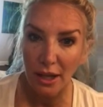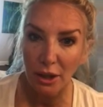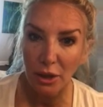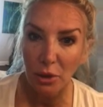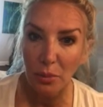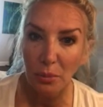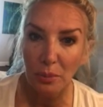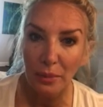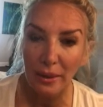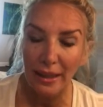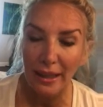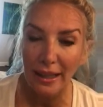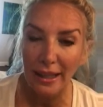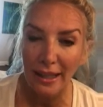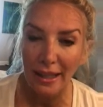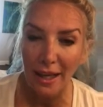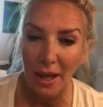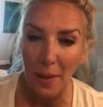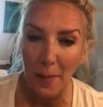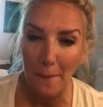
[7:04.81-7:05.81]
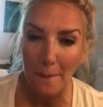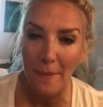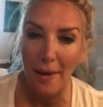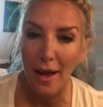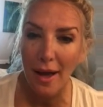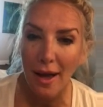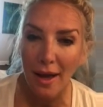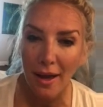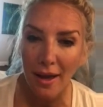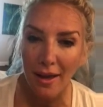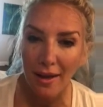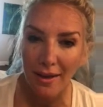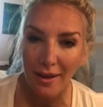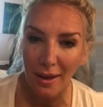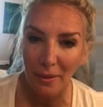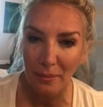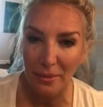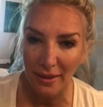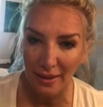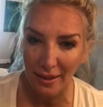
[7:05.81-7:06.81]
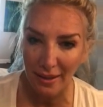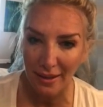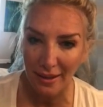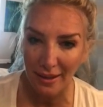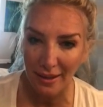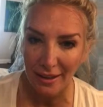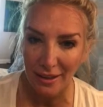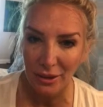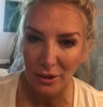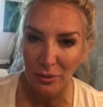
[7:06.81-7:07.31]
you're being manipulated.